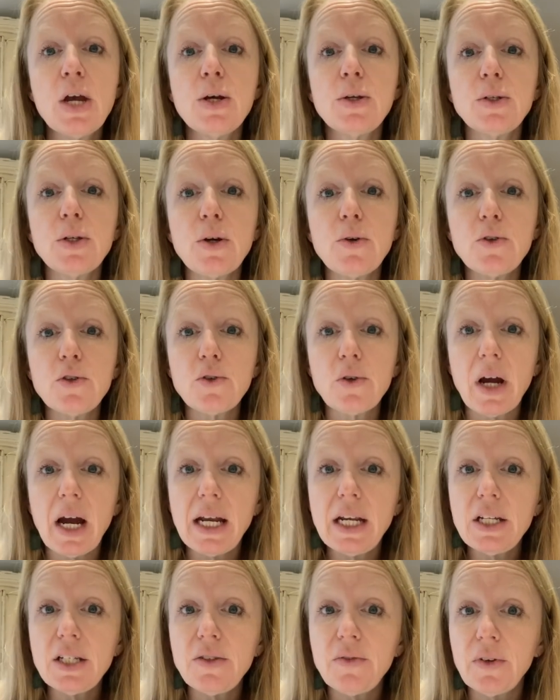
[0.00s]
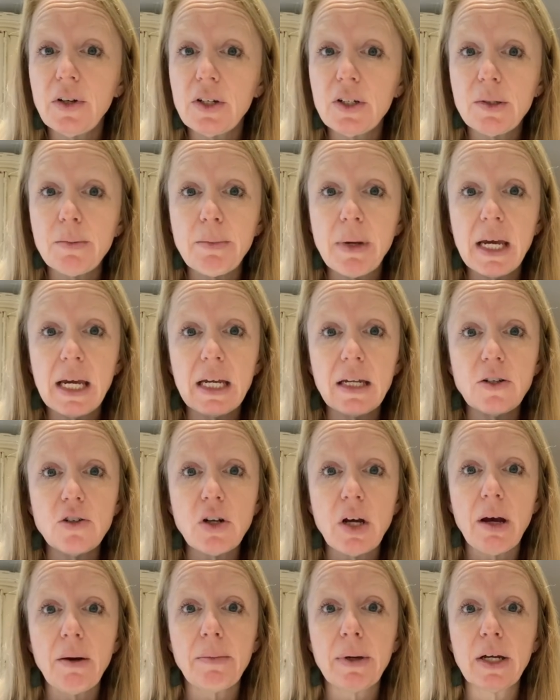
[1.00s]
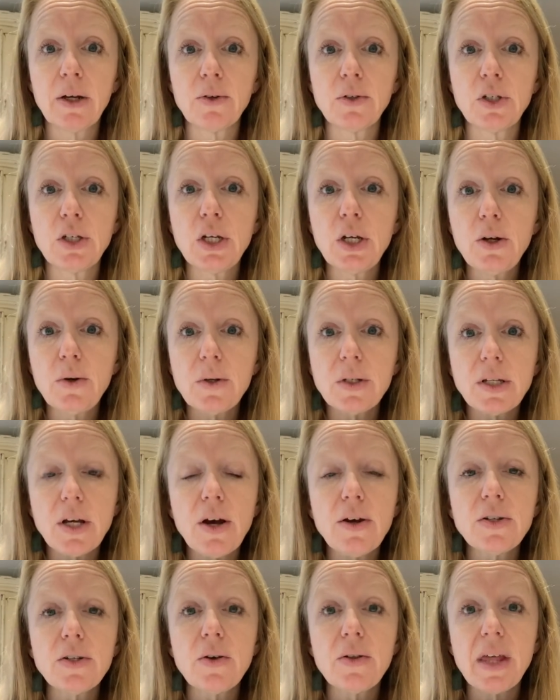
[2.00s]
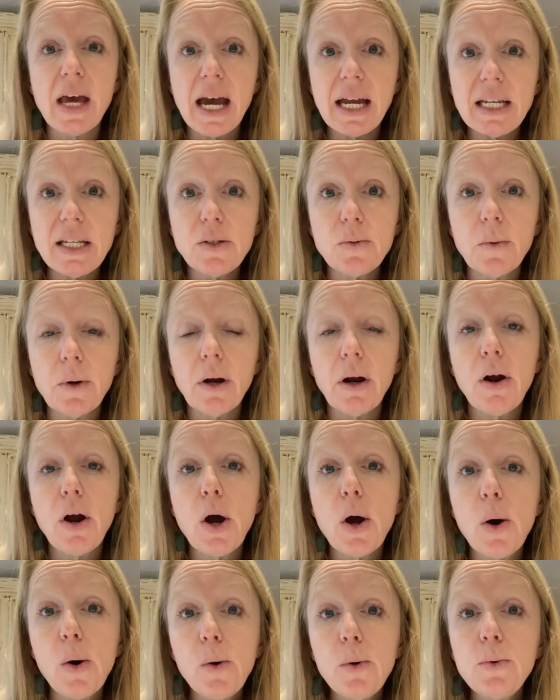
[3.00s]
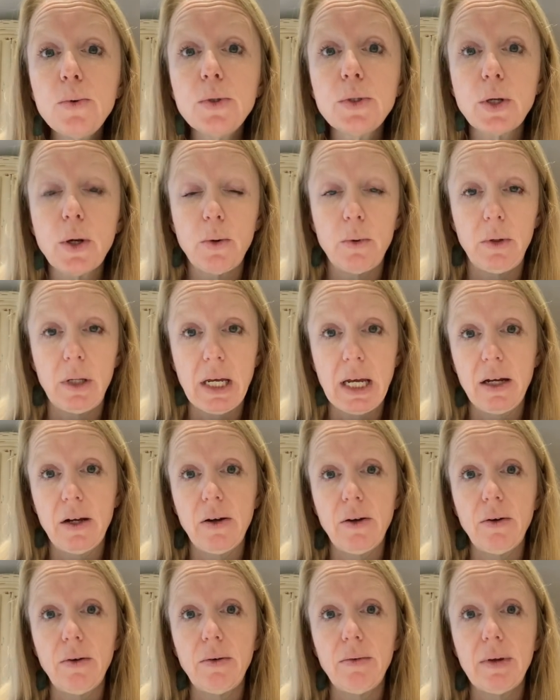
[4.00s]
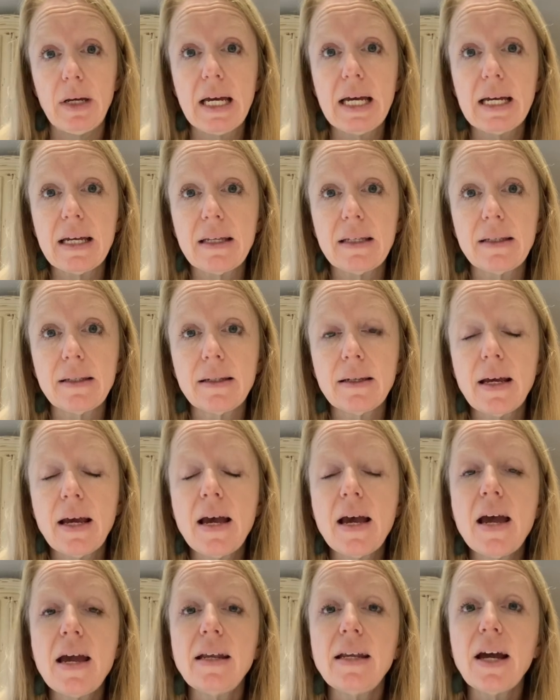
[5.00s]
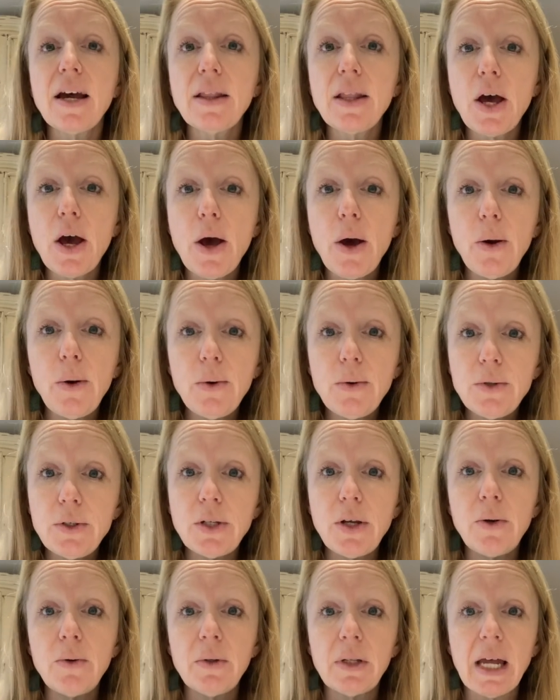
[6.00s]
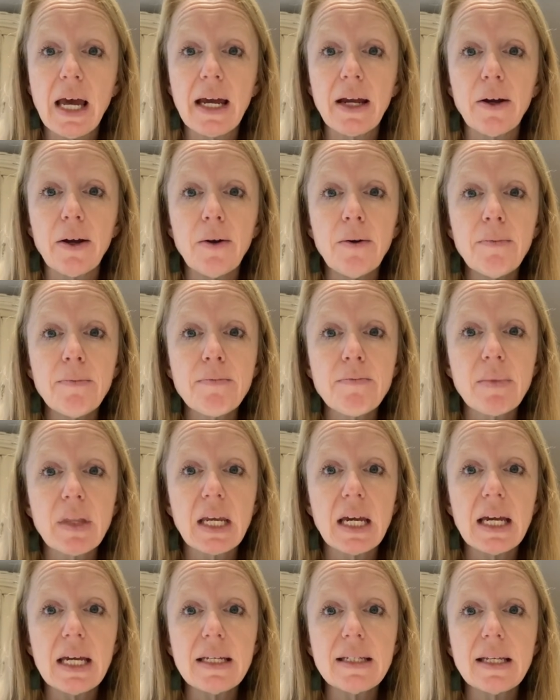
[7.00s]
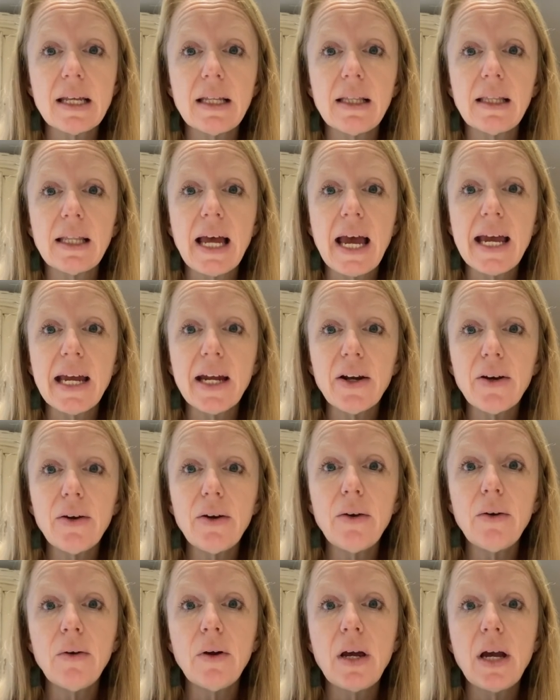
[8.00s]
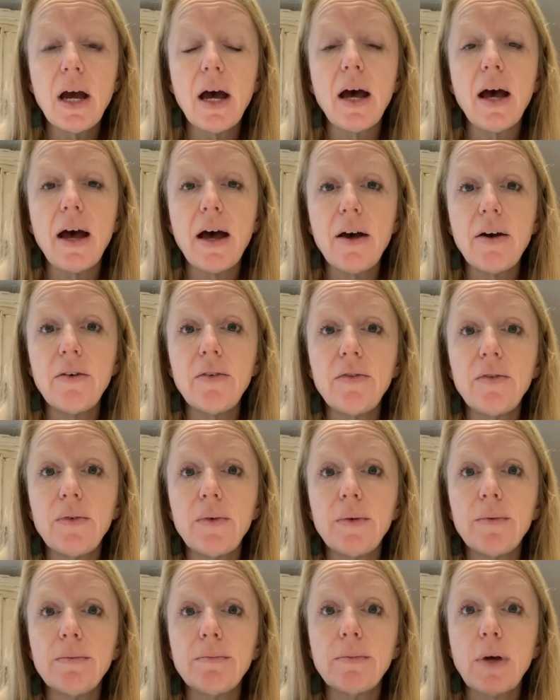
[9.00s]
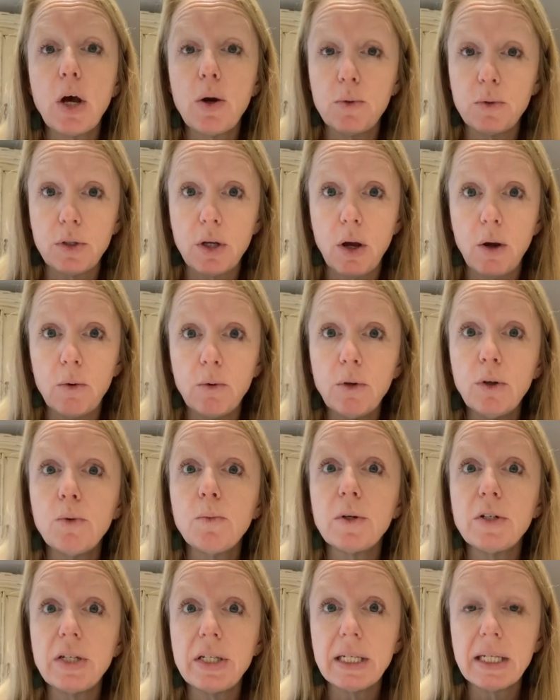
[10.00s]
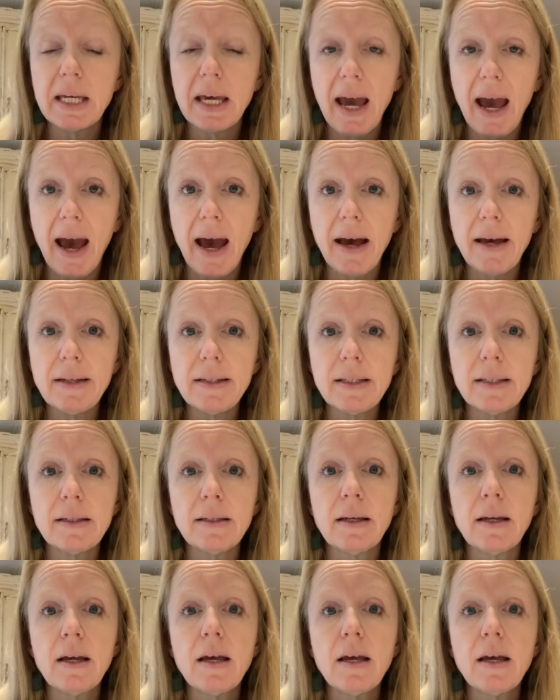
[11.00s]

So stratosphere's main job here too is also that is where our ozone layer is. Now the ozone layer is a layer of ozone, which is a gas,